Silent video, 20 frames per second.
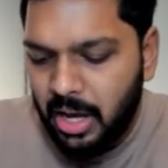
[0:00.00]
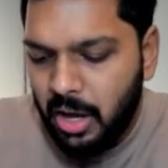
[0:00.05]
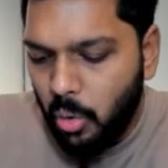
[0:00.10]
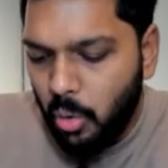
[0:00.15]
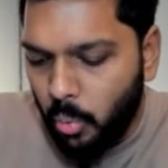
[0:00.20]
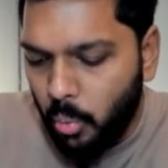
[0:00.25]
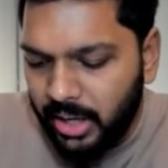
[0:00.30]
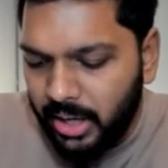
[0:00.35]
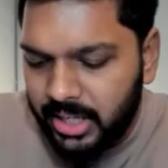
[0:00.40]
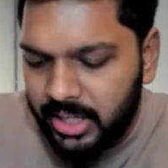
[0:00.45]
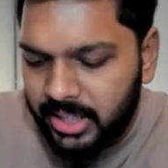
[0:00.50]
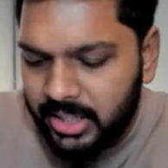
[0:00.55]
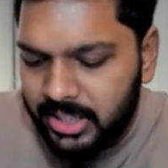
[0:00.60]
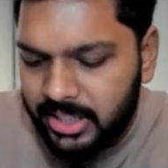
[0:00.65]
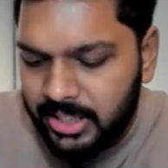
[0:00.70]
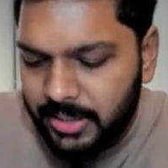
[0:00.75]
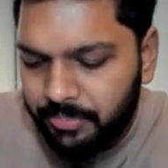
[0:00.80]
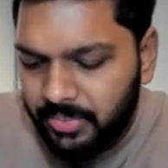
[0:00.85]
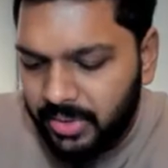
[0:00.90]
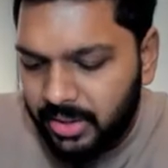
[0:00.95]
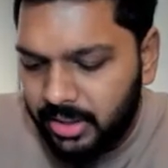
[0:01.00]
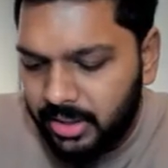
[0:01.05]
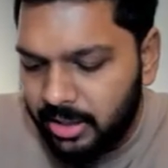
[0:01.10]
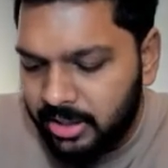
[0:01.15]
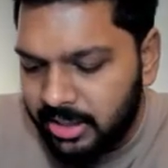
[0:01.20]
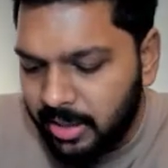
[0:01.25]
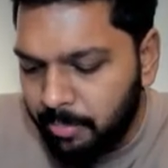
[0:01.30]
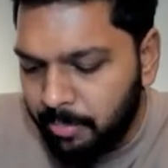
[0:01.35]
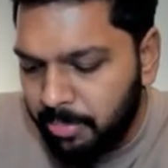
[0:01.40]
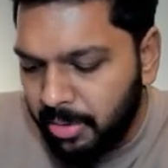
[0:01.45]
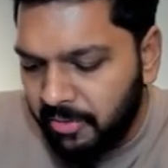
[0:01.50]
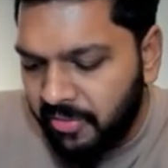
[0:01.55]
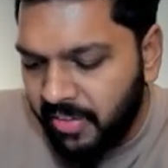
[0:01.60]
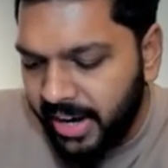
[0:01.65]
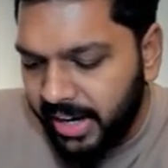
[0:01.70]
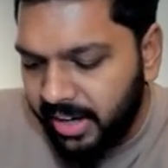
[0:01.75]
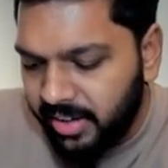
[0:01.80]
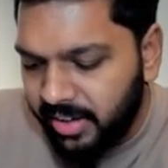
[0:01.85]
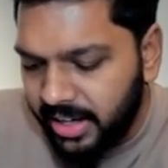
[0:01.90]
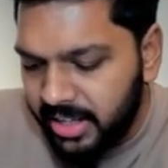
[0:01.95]
One is the
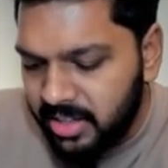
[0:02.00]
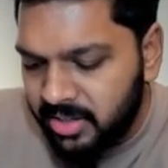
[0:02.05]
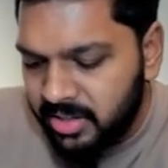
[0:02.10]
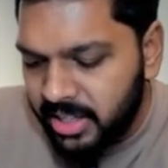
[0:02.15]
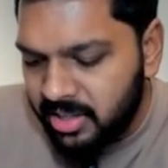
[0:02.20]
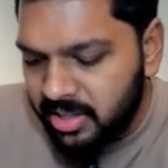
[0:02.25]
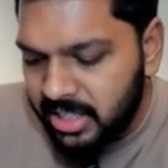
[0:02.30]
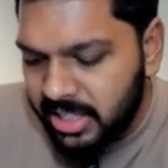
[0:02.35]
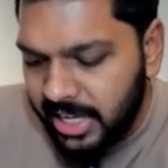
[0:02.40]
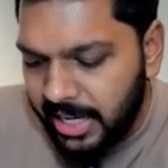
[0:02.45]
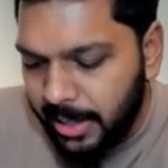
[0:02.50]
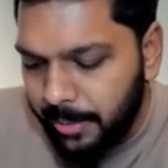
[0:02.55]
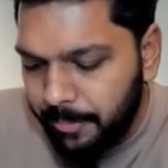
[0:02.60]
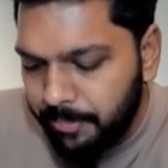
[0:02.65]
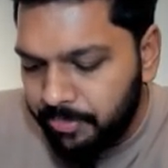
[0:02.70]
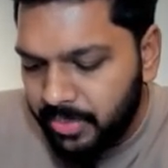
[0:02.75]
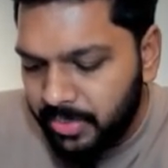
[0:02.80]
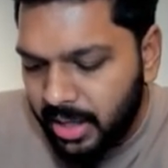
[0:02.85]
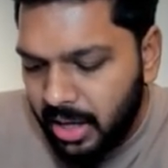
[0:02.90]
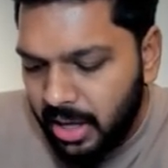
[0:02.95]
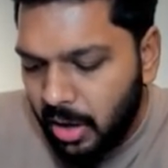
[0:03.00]
Simplified registration scheme,